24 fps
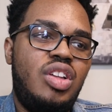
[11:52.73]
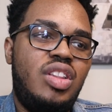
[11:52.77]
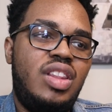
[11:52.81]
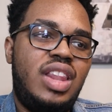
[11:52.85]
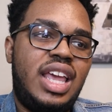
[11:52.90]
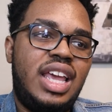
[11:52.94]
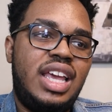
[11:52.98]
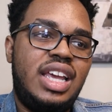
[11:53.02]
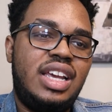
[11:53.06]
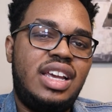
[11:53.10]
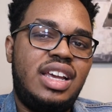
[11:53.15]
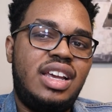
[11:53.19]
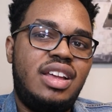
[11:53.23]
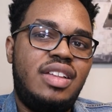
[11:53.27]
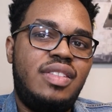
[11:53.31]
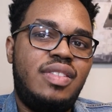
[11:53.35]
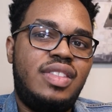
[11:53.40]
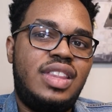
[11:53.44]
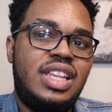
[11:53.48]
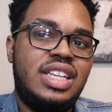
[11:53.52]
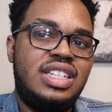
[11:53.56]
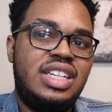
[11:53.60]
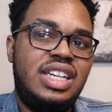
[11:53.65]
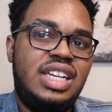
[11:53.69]

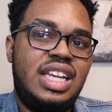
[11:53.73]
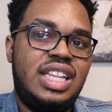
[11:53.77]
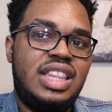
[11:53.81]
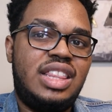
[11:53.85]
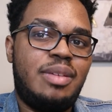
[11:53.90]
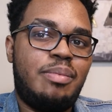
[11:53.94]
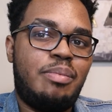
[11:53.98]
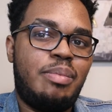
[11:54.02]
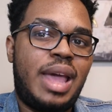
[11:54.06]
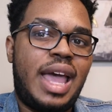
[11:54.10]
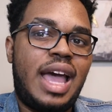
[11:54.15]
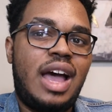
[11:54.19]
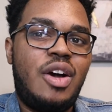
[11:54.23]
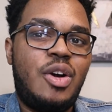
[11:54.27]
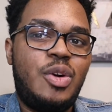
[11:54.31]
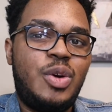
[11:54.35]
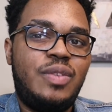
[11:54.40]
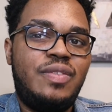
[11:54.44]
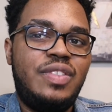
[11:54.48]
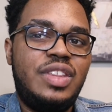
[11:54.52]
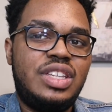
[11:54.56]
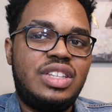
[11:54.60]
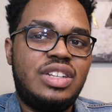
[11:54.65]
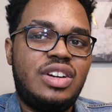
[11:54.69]
Does she get the power
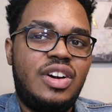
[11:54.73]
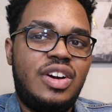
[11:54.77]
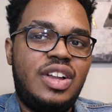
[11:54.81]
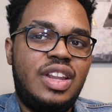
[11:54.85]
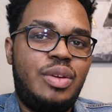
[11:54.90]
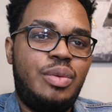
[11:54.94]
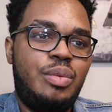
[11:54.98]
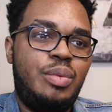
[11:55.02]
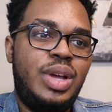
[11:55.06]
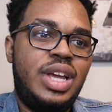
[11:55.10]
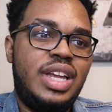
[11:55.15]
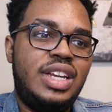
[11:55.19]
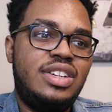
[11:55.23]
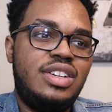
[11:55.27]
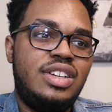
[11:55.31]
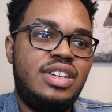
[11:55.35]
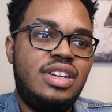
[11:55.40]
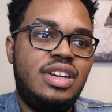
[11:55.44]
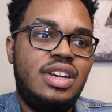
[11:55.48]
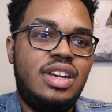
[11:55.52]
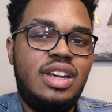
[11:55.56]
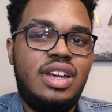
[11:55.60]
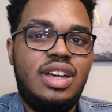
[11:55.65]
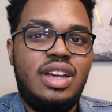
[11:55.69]
of the Scarlet
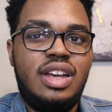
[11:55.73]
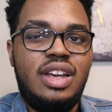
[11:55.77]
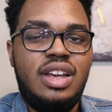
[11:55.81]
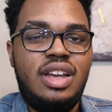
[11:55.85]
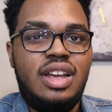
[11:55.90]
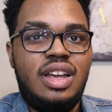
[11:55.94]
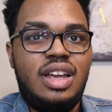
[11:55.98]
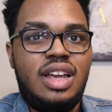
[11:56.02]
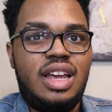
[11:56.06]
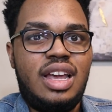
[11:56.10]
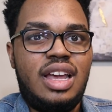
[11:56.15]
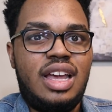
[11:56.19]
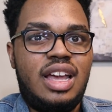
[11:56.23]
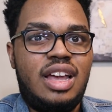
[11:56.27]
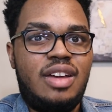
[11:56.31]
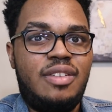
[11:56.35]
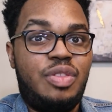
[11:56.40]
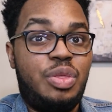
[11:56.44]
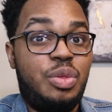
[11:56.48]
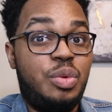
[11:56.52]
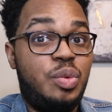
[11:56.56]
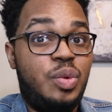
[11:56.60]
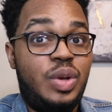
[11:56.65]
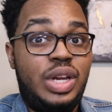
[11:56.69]
Witch
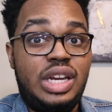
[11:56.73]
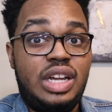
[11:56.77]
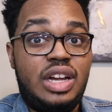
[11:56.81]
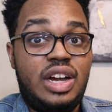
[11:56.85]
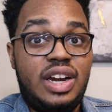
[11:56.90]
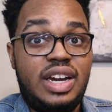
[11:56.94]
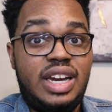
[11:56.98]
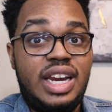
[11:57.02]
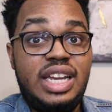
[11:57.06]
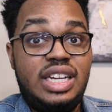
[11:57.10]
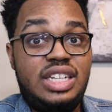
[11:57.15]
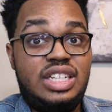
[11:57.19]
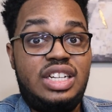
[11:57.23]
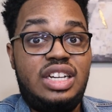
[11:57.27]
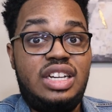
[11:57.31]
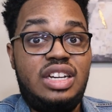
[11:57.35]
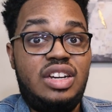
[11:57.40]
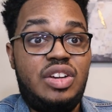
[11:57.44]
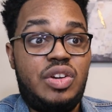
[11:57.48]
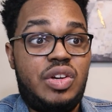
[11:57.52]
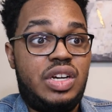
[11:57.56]
through reincarnation?